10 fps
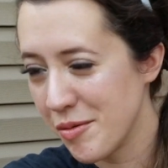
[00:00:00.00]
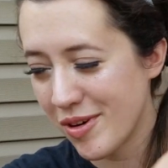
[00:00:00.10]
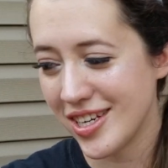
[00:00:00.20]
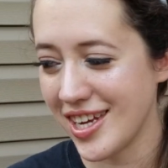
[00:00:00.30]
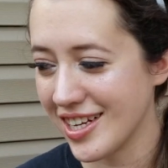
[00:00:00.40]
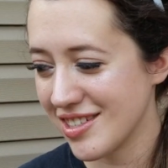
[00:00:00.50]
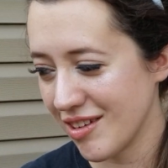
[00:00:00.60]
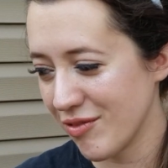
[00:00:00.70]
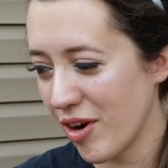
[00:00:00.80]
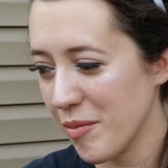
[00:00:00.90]
where he takes
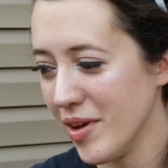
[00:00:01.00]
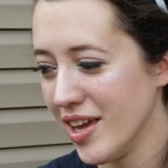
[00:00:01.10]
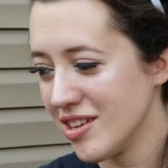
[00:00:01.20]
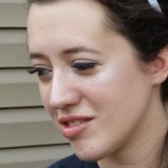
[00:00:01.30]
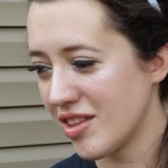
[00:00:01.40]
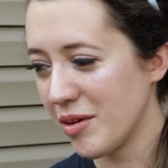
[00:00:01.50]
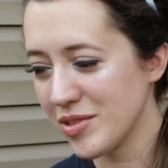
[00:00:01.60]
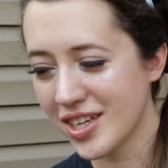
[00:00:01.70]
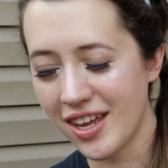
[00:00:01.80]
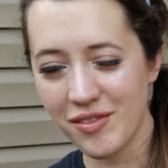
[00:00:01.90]
stuff from. So that
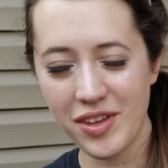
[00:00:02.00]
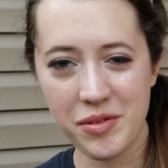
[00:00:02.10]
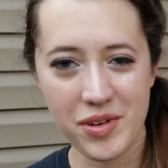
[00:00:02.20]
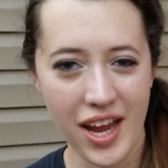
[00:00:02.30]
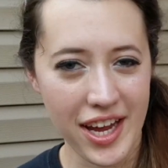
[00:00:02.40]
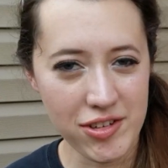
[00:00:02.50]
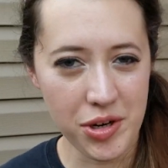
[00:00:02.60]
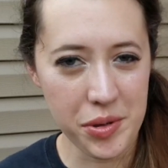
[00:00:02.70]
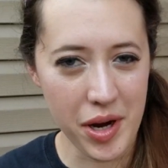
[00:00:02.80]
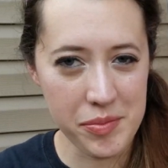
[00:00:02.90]
was kind of like when I
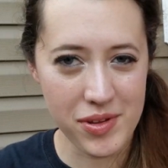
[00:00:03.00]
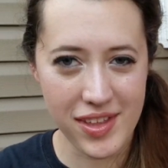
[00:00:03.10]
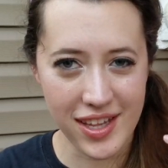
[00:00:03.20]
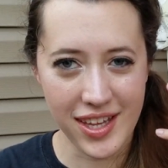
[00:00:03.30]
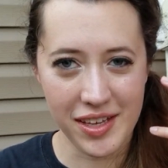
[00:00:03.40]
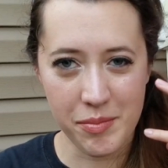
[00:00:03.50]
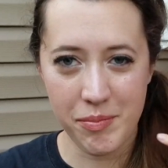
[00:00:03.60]
grow up with that like